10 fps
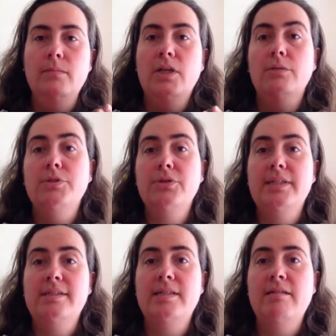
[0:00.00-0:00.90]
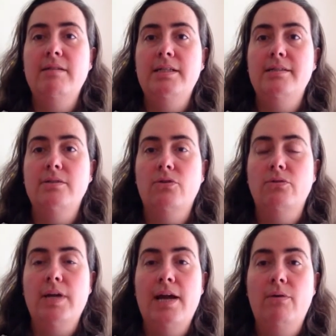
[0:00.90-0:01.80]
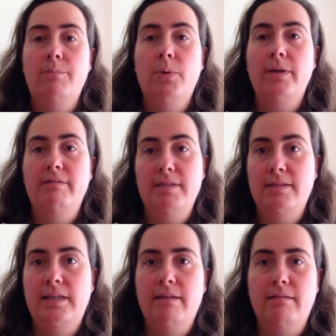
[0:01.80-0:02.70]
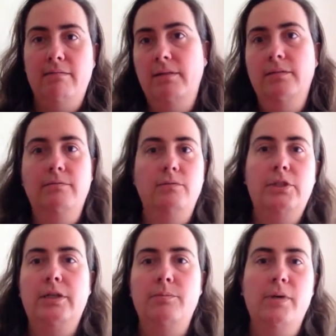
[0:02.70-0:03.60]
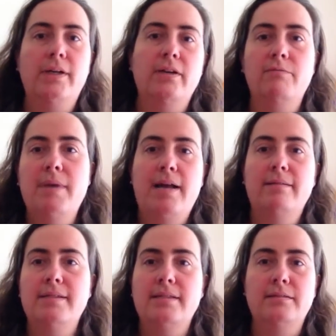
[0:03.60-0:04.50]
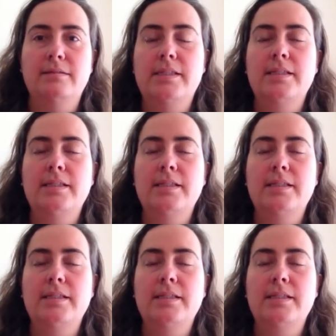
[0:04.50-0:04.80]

I'm doing a series on how I'm putting this together and, you know, my kind of maths and,